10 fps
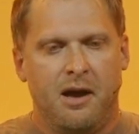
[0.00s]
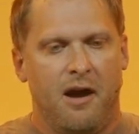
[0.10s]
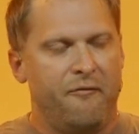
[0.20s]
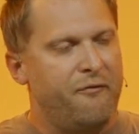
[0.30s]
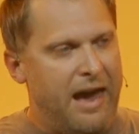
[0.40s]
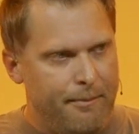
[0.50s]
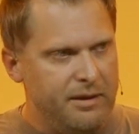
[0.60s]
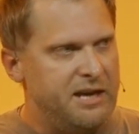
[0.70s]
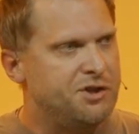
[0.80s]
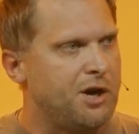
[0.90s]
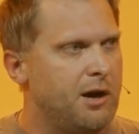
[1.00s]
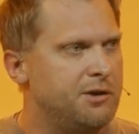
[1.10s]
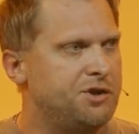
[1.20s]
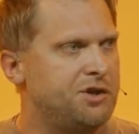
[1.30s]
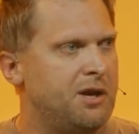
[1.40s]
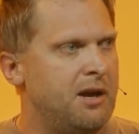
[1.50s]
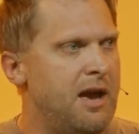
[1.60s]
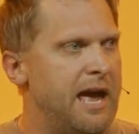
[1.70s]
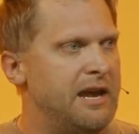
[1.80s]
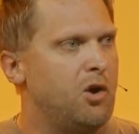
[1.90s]
a family church,
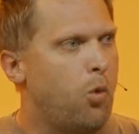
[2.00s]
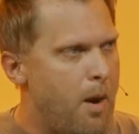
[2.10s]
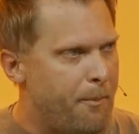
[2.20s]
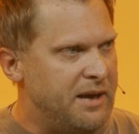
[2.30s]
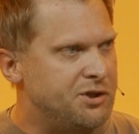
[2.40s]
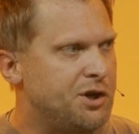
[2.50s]
an equipping